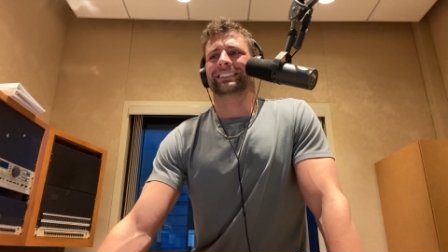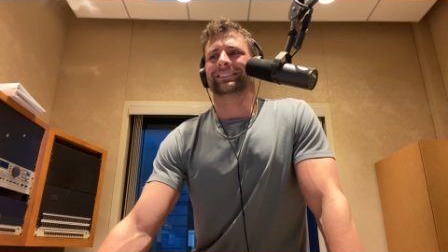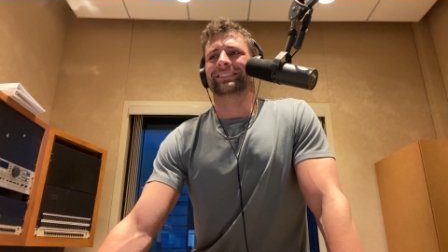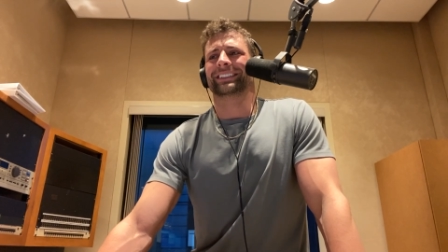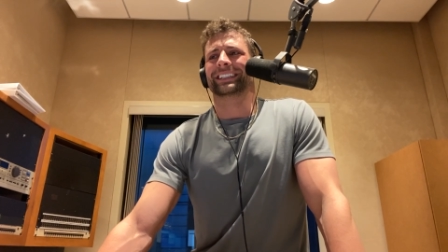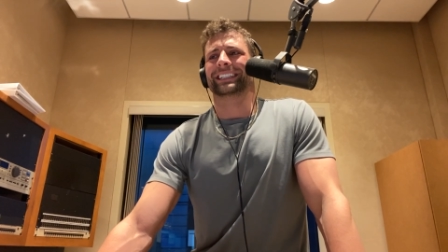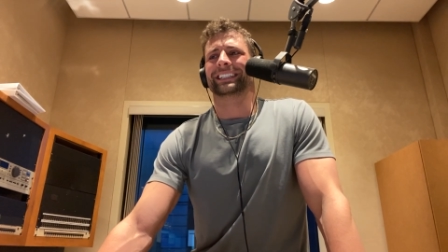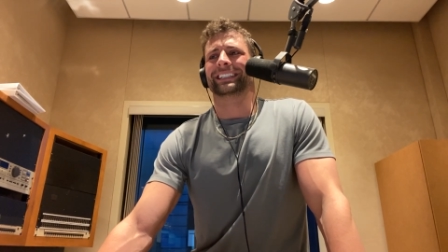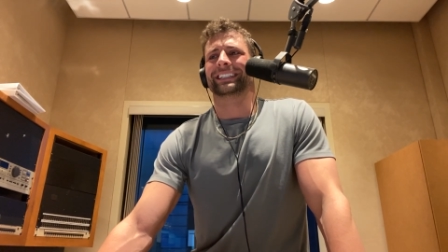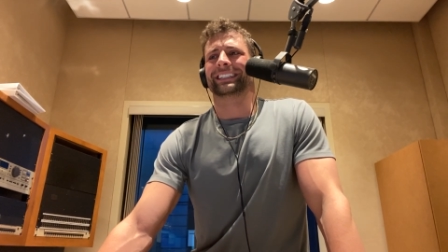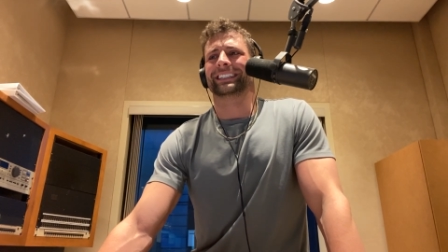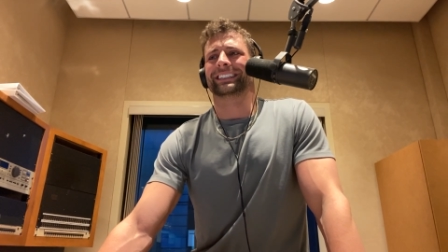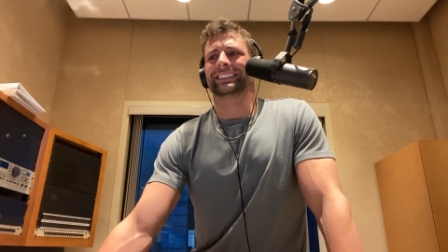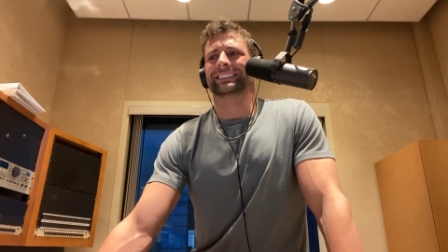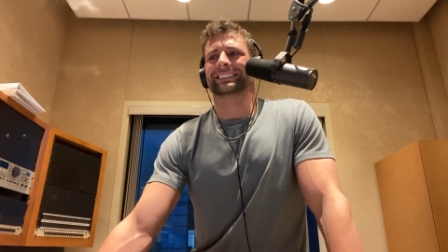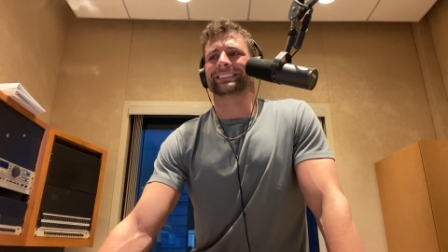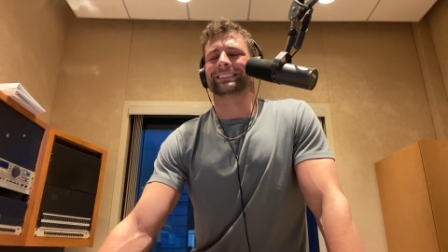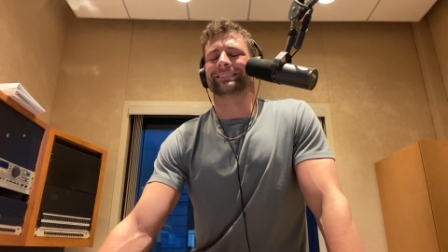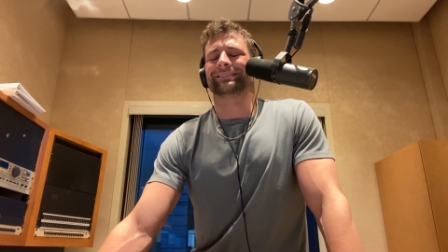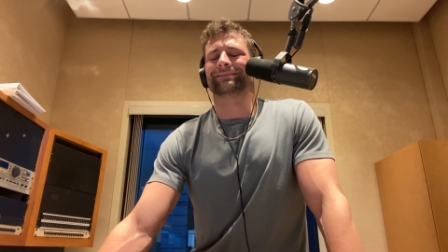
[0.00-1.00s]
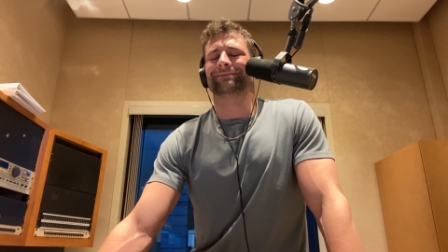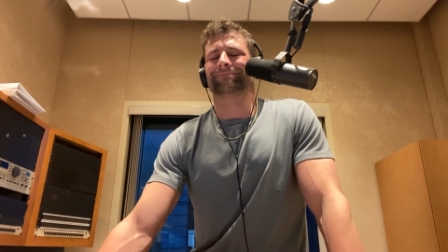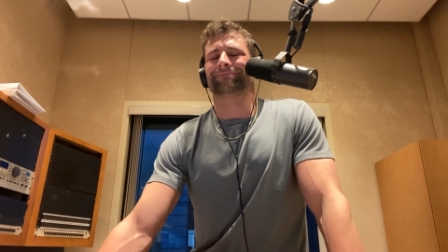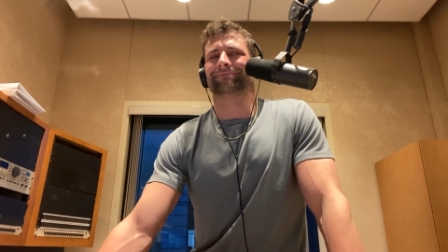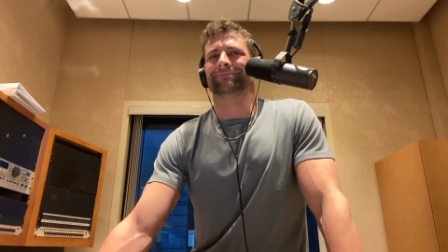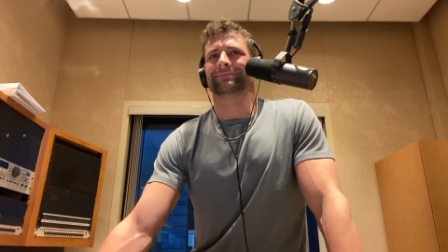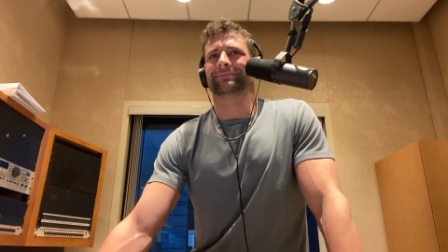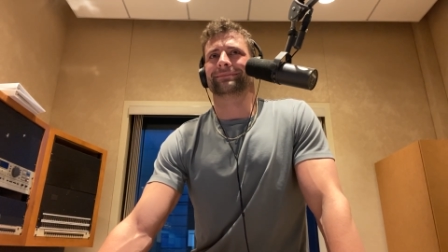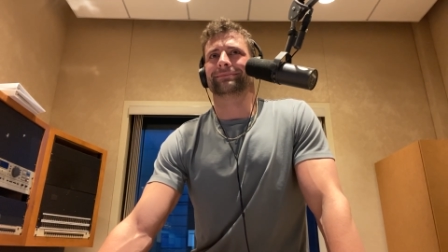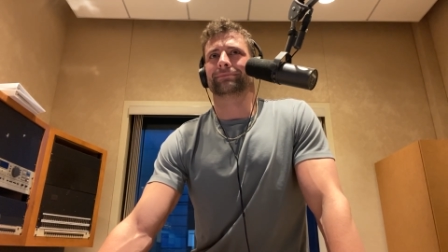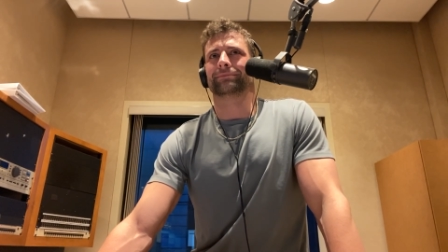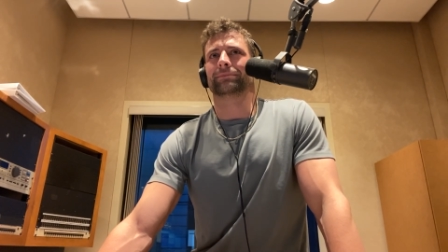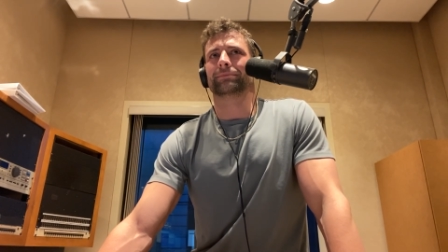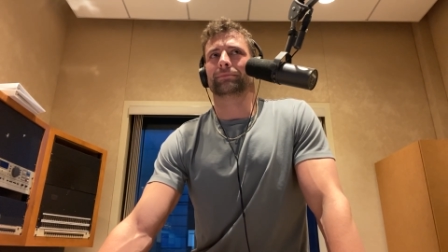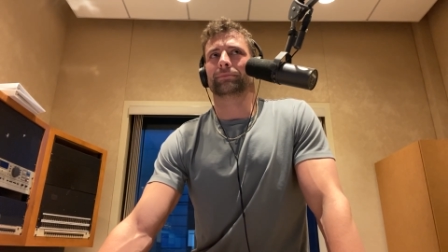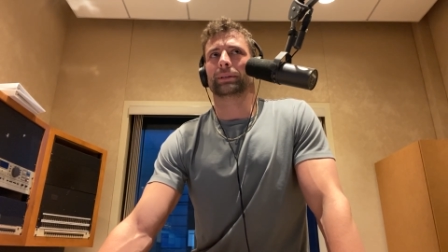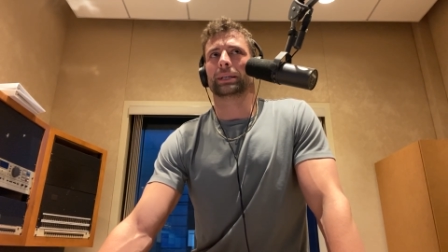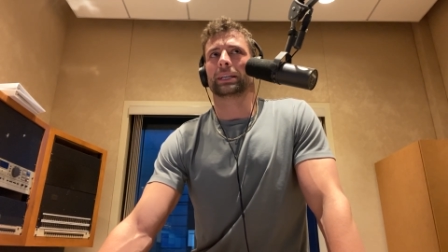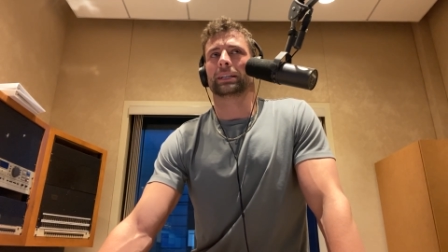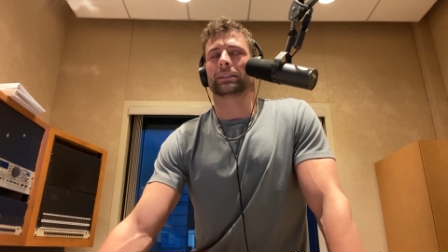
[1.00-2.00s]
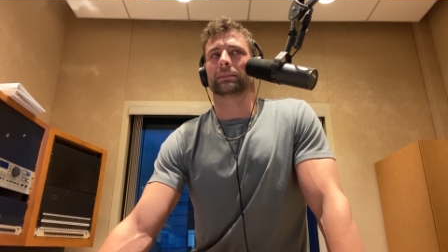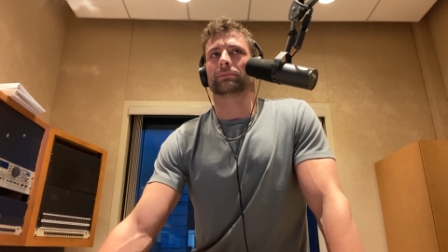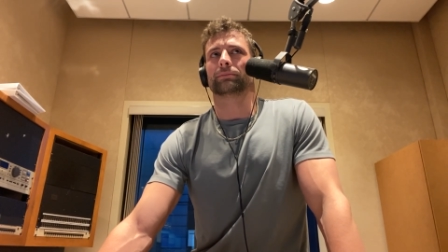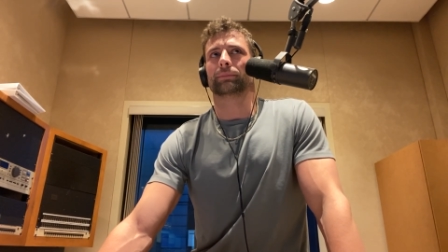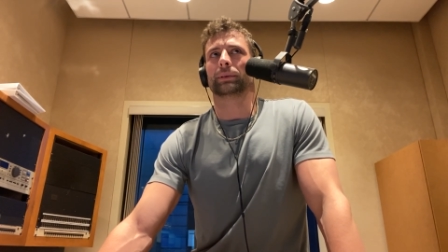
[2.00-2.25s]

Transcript: but uh, being